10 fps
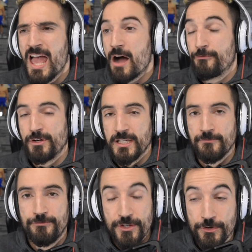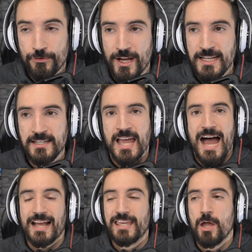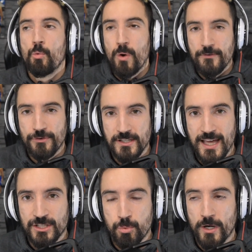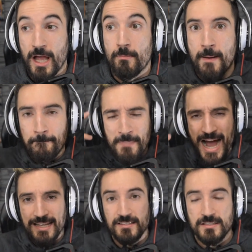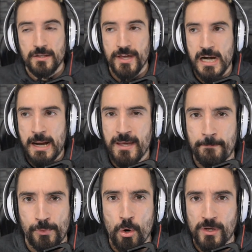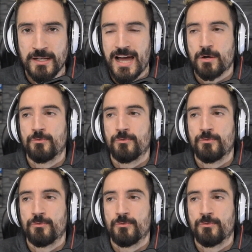I'm feeling invigorated. I can't wait for the next workout. My mind is still there. I'm not broken.